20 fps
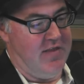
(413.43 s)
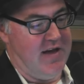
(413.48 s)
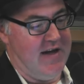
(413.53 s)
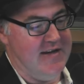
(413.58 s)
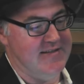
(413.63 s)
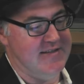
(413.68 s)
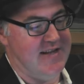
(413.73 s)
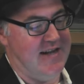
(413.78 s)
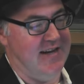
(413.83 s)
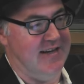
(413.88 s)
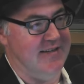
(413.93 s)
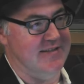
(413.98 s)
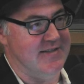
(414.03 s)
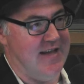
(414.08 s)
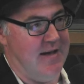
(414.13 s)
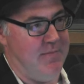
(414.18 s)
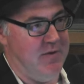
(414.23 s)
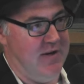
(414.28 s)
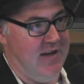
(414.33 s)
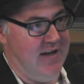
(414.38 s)
they start
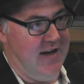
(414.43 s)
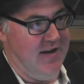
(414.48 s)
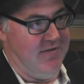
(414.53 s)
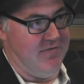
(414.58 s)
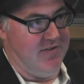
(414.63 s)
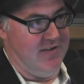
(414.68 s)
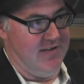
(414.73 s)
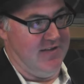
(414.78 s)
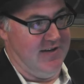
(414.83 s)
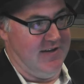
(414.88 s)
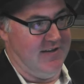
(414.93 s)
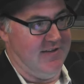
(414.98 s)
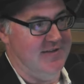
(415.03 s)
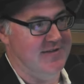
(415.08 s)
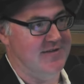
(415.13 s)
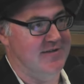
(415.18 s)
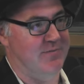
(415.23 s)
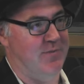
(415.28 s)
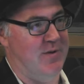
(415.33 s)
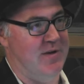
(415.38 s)
examining everything, and
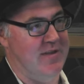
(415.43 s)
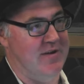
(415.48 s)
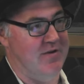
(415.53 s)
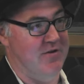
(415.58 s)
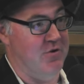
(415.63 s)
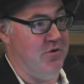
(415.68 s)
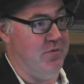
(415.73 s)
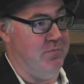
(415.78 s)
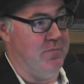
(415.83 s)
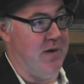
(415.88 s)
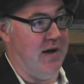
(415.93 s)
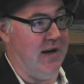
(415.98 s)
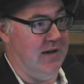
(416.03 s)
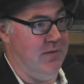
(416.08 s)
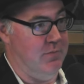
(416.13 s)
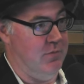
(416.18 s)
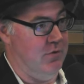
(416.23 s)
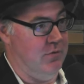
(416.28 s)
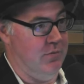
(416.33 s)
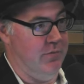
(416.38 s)
this is where they're doing
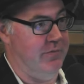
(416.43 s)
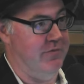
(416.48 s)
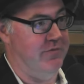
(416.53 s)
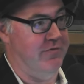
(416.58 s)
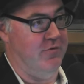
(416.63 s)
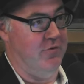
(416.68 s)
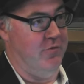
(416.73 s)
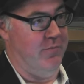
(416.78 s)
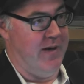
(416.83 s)
Moneyball before